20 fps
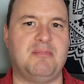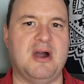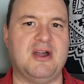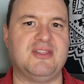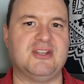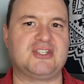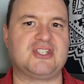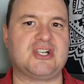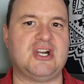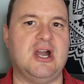
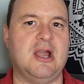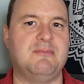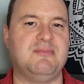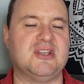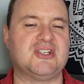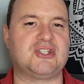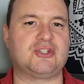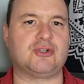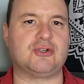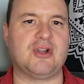By the
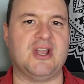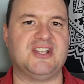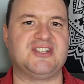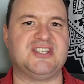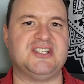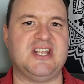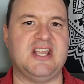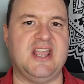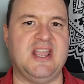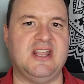time this
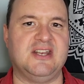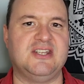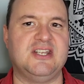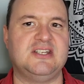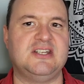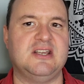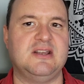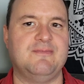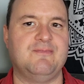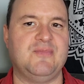transit
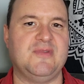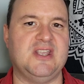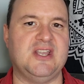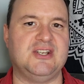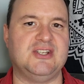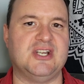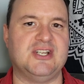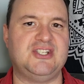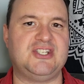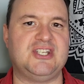ended
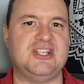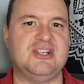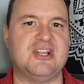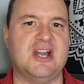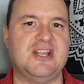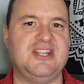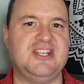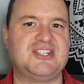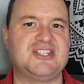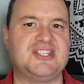in
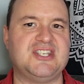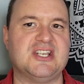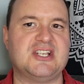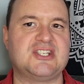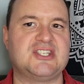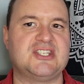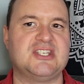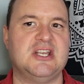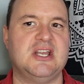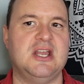
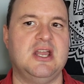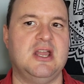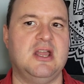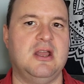1996,